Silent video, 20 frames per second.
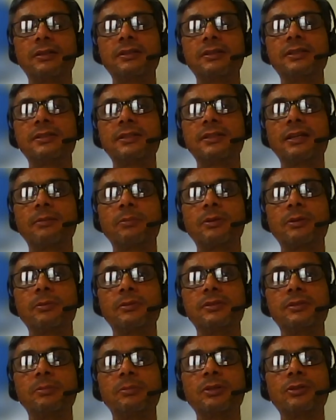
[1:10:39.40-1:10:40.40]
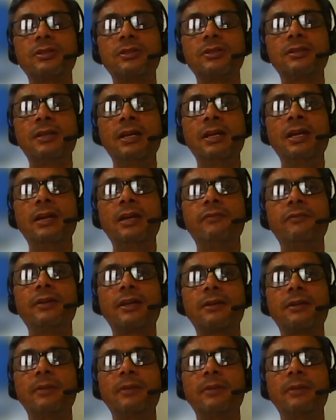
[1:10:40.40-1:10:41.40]
thing, Prabhuji, because we are
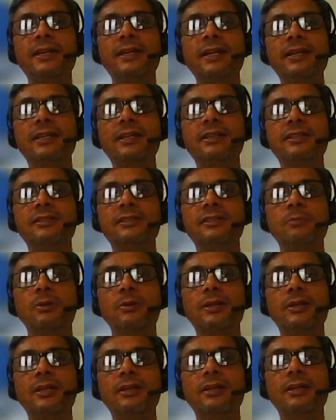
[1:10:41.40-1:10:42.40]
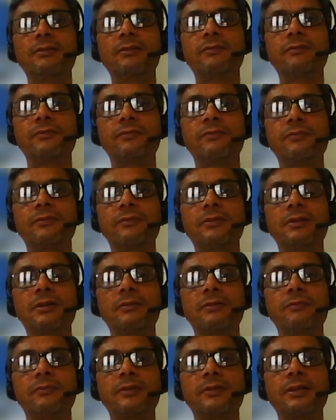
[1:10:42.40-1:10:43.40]
maintaining this body
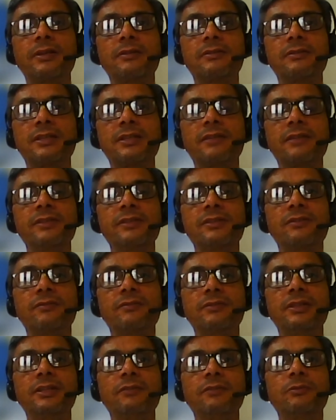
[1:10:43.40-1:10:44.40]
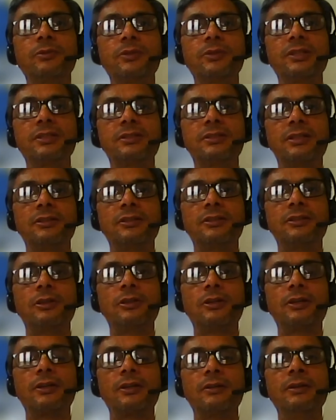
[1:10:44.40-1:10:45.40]
for service of devotees and the
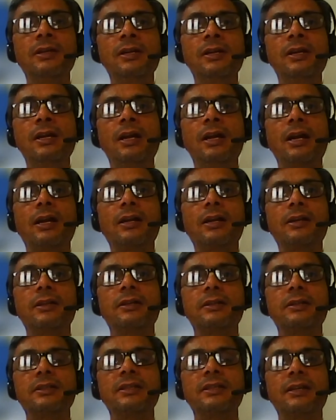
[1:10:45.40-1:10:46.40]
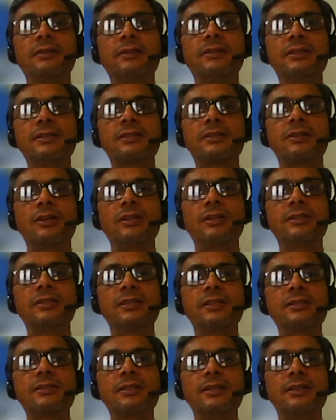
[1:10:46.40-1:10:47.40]
Lord. And this
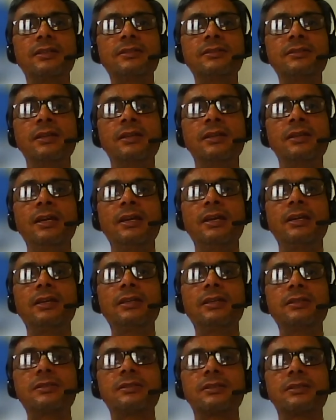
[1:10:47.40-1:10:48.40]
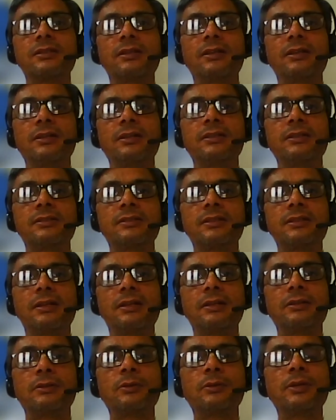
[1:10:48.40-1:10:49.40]
consciousness is to
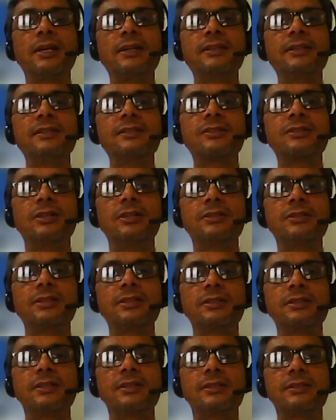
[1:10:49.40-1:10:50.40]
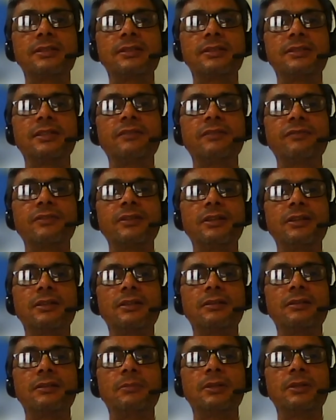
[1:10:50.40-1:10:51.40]
get this consciousness is difficult,
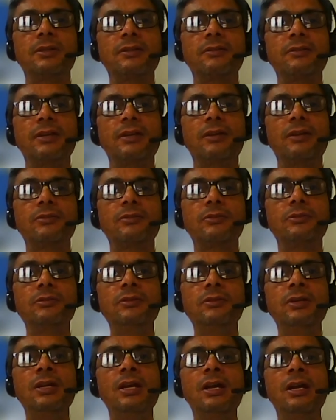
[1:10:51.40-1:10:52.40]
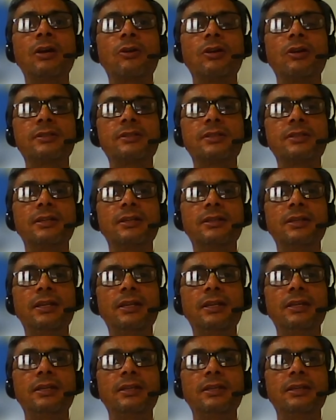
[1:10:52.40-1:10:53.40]
but you have to constantly
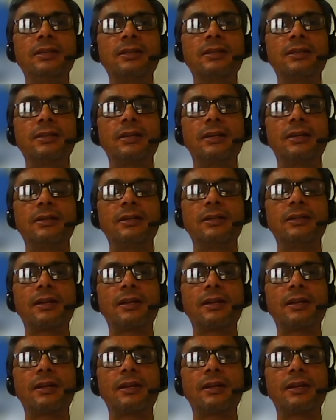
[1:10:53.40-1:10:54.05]
hear and